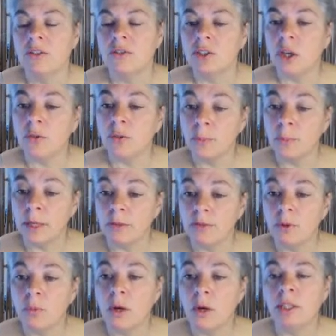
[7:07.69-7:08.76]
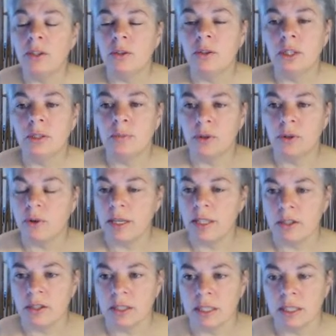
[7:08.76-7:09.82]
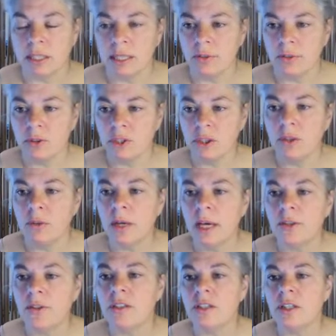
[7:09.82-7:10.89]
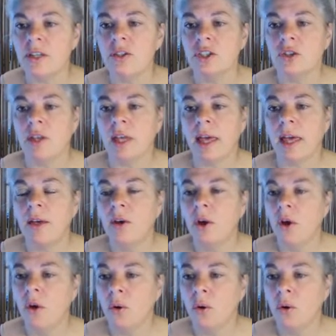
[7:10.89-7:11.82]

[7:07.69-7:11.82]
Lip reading: So from level one, you can progress onto the level two health and social care,